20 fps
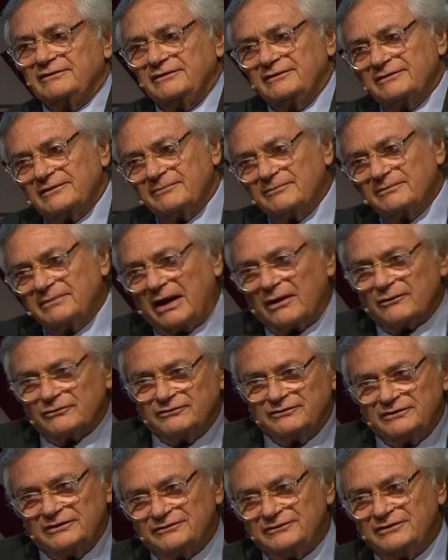is about
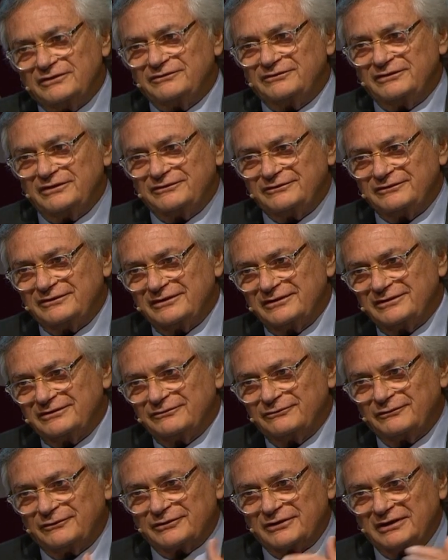50 50, is
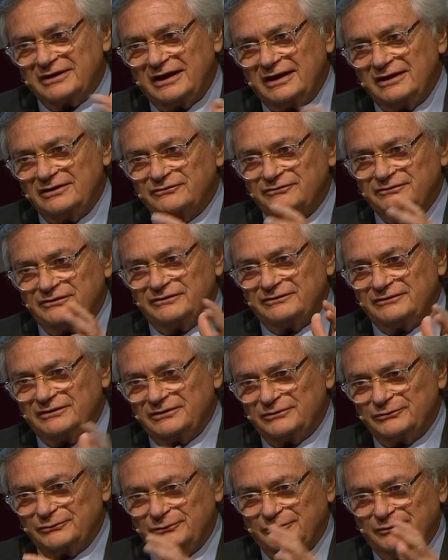48
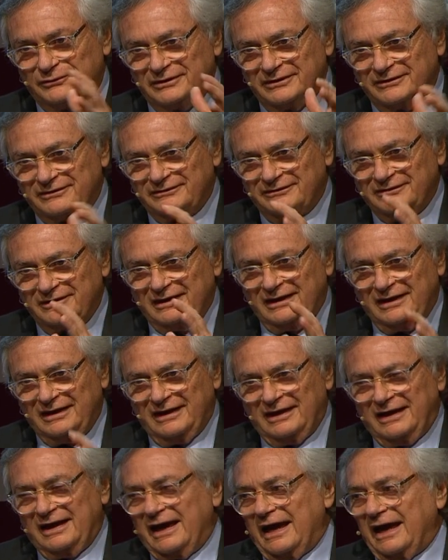52, is,
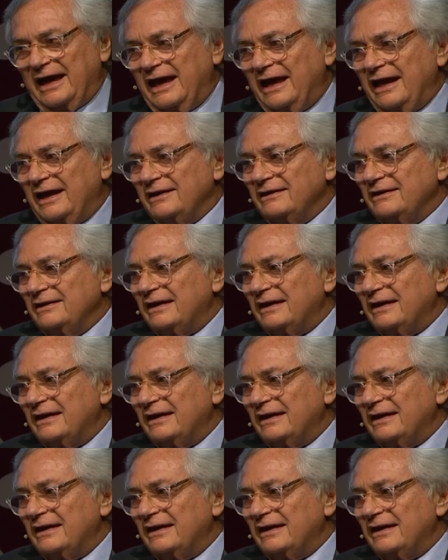and